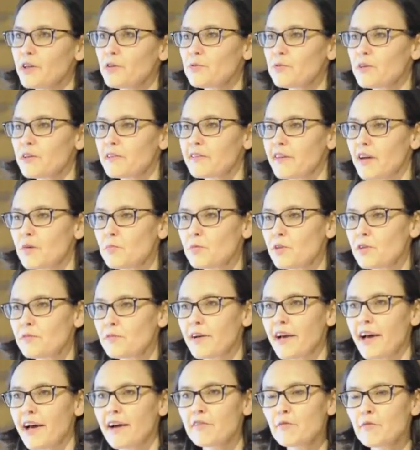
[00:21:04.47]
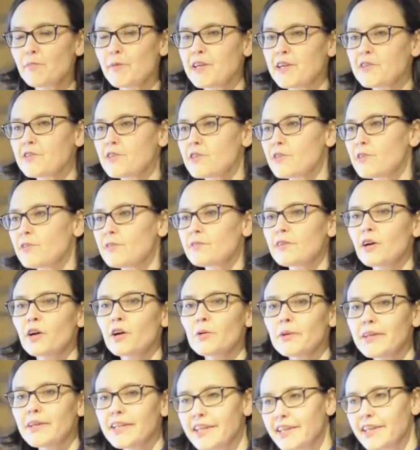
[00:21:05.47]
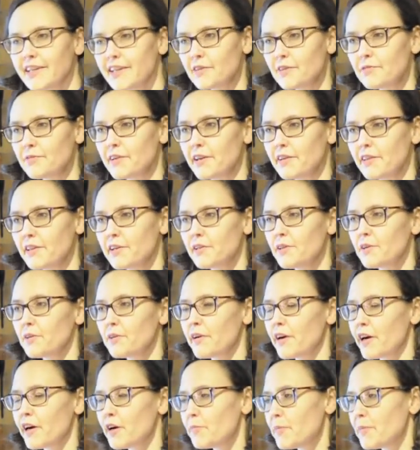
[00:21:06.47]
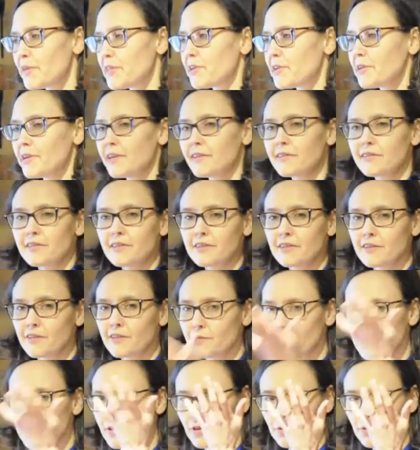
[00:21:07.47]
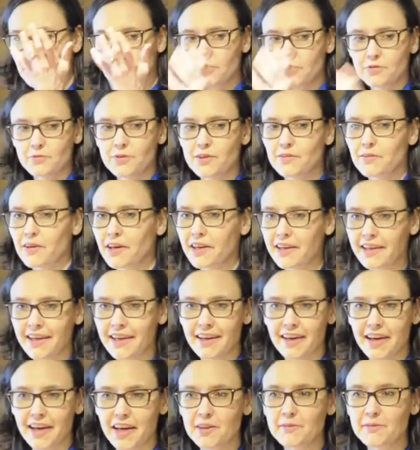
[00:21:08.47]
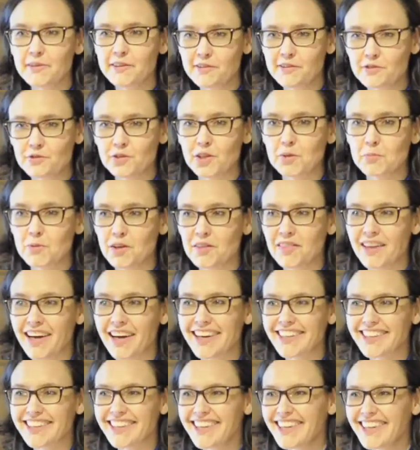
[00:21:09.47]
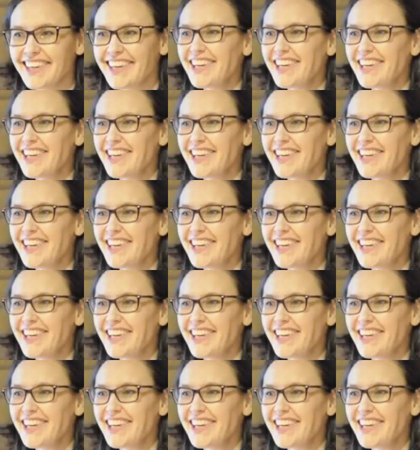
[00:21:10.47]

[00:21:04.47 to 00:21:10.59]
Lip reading: for example, if I have a patient who's already eating fairly low carb, but their insulin is through the roof, we've got to get kind of extreme with that.